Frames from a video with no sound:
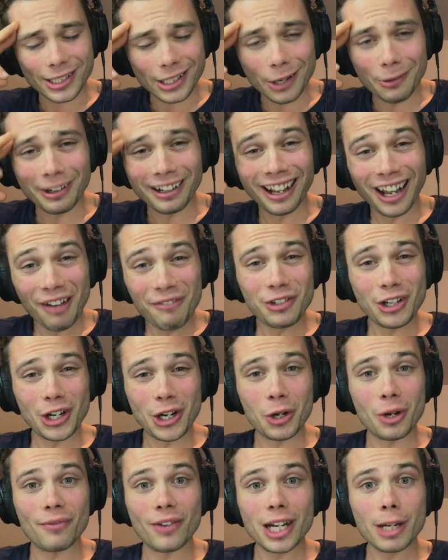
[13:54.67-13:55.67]
and I would love to
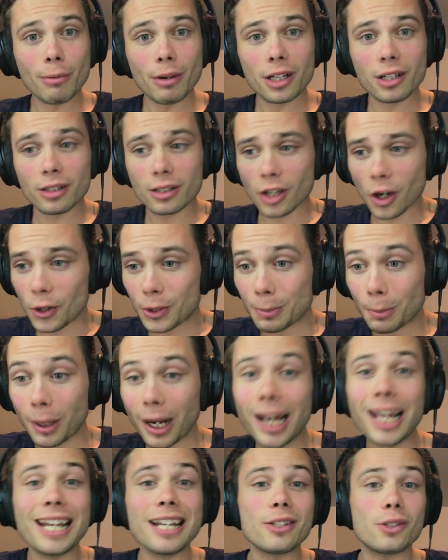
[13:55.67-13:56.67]
know if anyone just goes,
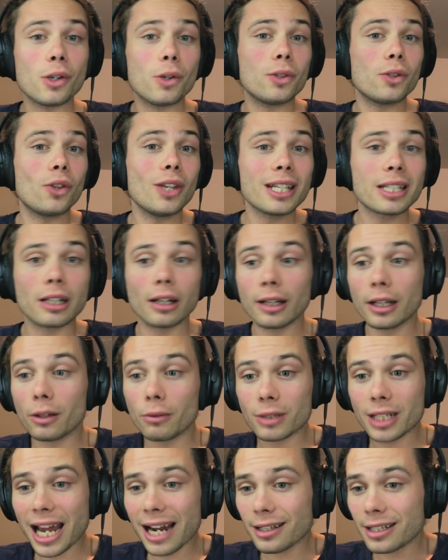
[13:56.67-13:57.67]
please use this little
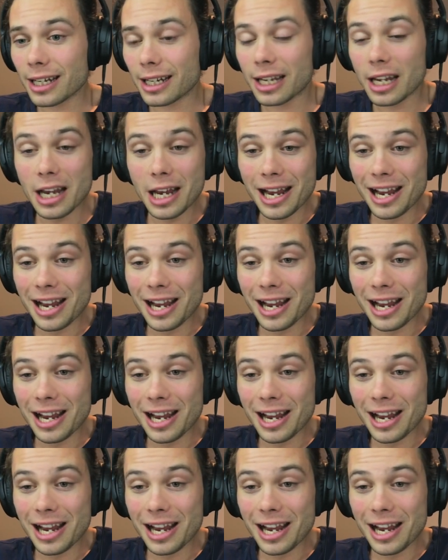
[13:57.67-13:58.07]
tactic,